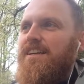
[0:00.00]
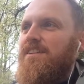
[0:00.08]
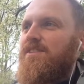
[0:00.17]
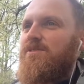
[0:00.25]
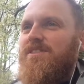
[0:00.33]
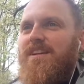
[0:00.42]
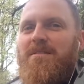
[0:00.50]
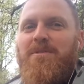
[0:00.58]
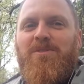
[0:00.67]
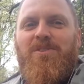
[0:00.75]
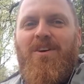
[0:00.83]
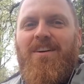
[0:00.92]
So as time
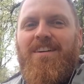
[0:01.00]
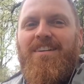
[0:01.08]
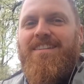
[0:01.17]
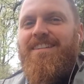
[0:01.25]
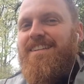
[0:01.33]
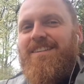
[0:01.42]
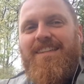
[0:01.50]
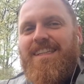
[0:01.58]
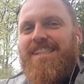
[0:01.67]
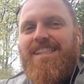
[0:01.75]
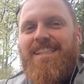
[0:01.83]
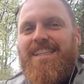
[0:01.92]
goes on, that
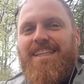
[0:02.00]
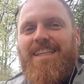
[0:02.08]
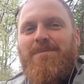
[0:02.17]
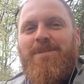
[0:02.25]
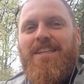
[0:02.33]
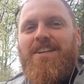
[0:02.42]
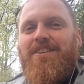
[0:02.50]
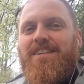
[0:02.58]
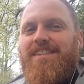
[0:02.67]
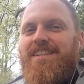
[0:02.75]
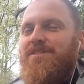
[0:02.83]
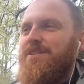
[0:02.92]
just keeps
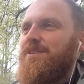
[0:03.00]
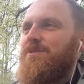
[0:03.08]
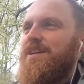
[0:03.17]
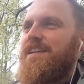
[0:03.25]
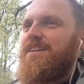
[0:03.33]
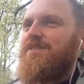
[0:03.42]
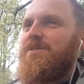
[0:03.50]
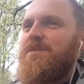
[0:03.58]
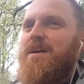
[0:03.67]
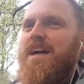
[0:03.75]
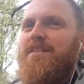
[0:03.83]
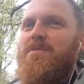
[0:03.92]
increasing. We
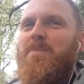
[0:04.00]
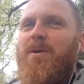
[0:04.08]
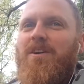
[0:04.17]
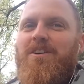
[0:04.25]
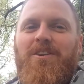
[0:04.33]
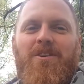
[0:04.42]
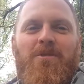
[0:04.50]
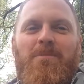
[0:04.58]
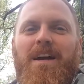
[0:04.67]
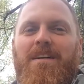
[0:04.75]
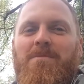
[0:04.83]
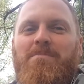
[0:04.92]
might have a partner, we
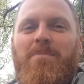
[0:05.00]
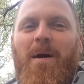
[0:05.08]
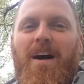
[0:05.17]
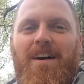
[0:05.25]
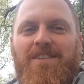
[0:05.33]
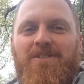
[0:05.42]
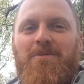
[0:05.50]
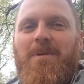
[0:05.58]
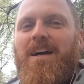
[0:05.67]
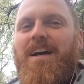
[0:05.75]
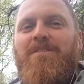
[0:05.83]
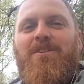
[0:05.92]
might have a boss, we
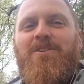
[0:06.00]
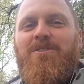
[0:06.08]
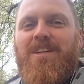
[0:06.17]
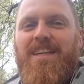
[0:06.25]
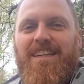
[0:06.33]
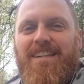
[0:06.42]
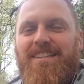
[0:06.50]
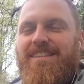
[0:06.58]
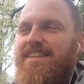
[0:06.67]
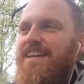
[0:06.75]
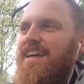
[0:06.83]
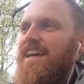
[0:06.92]
might have our own kids,
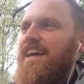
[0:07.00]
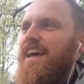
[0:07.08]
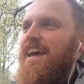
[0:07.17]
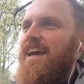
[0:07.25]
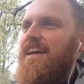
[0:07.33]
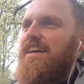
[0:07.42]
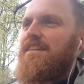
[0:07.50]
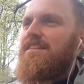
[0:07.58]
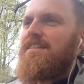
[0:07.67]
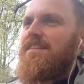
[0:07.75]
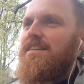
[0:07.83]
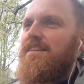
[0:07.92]

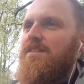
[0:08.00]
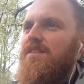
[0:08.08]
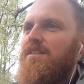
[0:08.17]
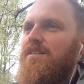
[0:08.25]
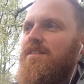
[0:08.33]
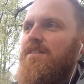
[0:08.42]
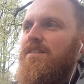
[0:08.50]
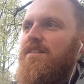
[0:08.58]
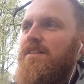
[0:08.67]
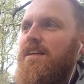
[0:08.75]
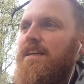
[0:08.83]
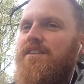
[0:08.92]
and
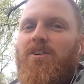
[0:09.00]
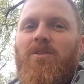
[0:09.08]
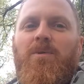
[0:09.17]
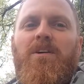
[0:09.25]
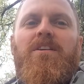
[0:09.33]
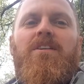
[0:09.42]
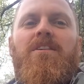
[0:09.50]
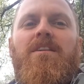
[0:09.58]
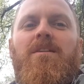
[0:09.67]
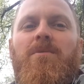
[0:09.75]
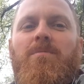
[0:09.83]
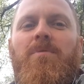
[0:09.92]
it's all well and good
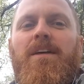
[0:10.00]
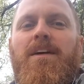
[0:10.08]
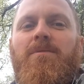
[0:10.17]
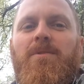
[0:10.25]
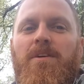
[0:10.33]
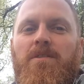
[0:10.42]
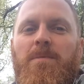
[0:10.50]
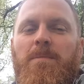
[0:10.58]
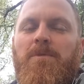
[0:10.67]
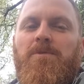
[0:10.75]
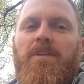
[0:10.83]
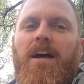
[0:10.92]
that we blend with other
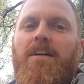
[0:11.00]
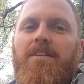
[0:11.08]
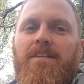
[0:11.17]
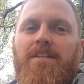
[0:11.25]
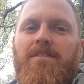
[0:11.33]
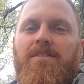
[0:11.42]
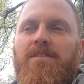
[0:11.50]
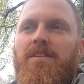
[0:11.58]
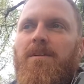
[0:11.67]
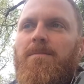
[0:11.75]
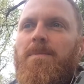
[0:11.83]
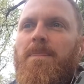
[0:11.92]
people's realities,
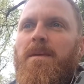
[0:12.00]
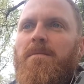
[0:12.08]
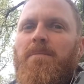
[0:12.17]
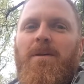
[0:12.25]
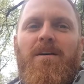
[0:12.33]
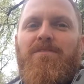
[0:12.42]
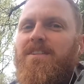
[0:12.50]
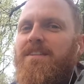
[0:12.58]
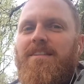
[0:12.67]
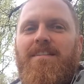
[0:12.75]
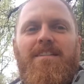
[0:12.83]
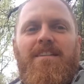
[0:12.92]
but
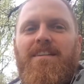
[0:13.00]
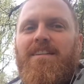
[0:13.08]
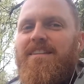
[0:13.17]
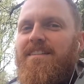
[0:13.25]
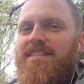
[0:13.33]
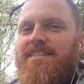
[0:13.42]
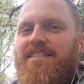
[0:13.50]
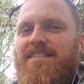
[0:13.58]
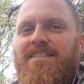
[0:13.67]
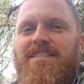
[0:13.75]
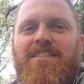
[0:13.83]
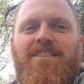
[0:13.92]
often
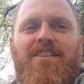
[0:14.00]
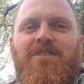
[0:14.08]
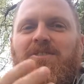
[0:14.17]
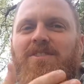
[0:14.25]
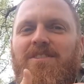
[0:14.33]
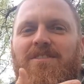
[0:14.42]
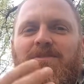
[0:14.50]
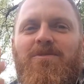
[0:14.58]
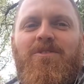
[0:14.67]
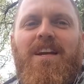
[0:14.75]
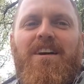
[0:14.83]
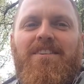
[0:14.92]
those
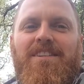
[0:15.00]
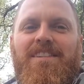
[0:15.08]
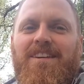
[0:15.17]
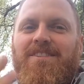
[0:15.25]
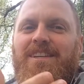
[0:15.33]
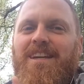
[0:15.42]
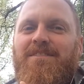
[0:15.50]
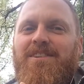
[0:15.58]
realities outside of